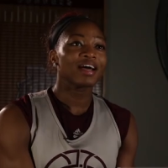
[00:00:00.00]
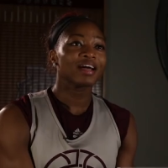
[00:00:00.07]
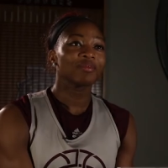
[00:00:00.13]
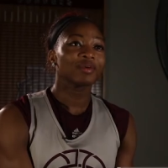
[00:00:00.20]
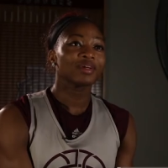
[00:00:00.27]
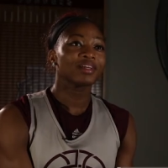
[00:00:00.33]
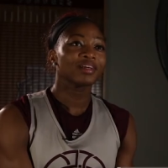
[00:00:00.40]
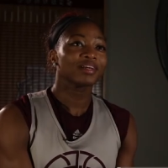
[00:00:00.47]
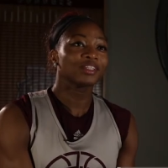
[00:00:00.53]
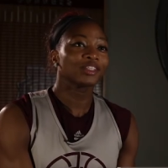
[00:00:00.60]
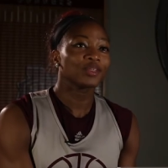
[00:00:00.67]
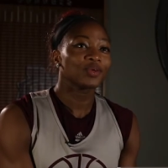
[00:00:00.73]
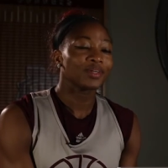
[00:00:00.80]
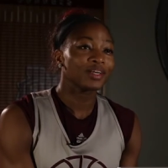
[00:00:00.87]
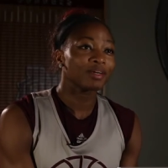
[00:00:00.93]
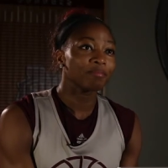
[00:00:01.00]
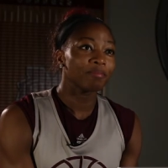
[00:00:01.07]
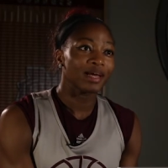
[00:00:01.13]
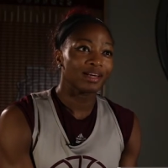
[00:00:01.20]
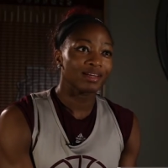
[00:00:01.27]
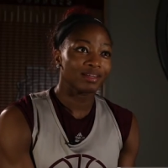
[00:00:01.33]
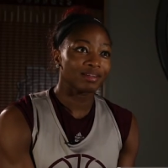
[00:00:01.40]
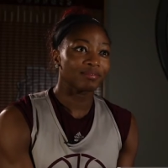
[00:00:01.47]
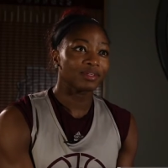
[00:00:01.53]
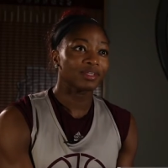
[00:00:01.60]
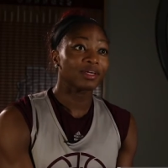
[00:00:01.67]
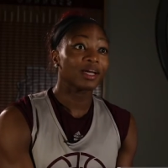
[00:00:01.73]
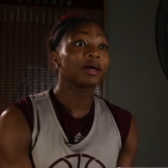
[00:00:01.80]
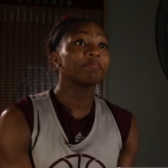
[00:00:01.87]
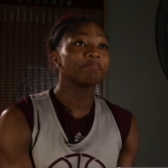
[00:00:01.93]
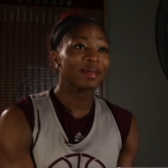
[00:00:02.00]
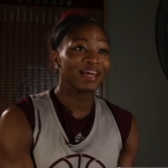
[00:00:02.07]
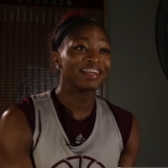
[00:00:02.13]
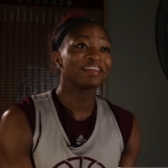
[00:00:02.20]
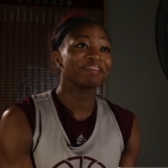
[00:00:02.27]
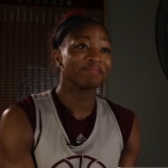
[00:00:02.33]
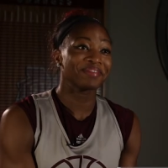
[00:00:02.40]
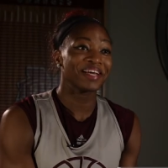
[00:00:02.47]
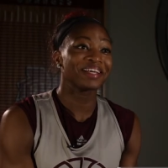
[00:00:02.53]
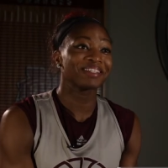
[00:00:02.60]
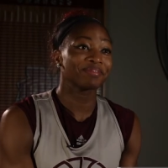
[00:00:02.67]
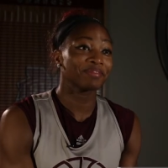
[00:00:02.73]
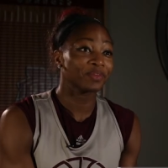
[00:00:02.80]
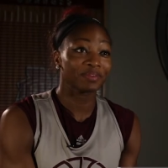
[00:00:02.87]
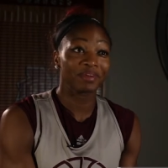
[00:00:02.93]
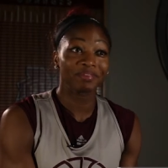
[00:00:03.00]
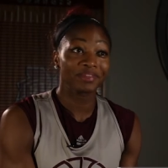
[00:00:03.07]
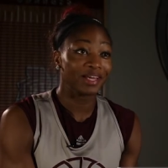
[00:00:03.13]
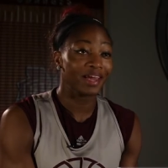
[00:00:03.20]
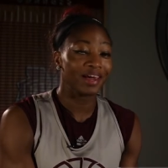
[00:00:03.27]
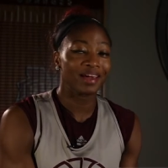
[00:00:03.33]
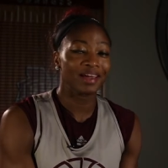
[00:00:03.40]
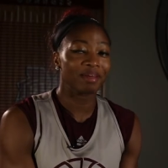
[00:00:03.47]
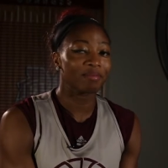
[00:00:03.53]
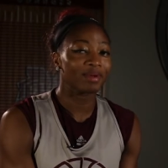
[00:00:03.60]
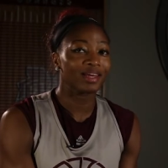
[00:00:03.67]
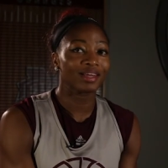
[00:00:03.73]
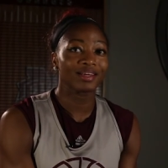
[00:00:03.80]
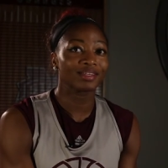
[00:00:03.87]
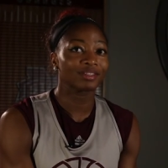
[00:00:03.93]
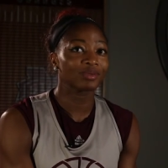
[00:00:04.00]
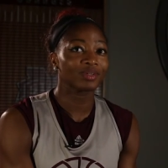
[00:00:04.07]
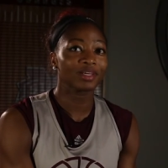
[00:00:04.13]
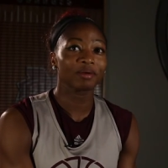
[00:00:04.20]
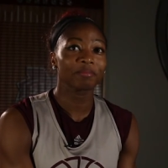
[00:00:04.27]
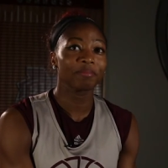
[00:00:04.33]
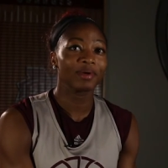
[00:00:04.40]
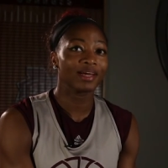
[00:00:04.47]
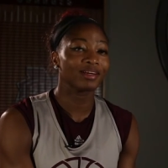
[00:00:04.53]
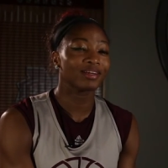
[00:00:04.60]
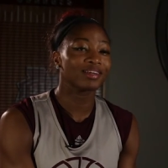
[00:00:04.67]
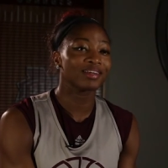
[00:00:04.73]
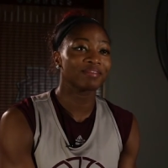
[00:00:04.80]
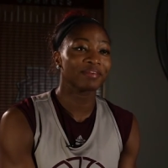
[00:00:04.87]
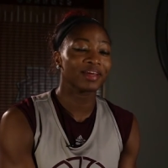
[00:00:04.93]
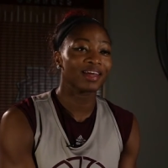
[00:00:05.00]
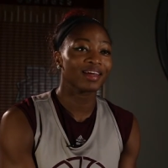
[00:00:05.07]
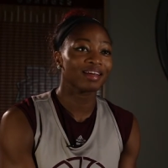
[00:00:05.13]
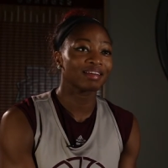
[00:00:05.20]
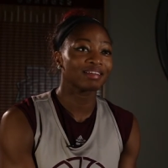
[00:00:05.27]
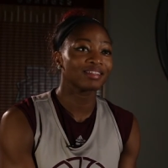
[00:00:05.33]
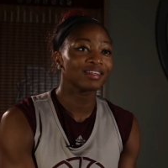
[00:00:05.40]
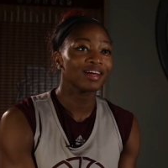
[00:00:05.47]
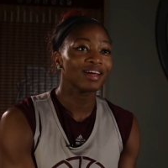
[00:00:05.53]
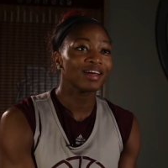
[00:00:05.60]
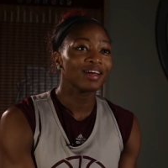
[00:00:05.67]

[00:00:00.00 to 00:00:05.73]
I really enjoy the, competitive, the competitiveness of the game. It is really competitive and,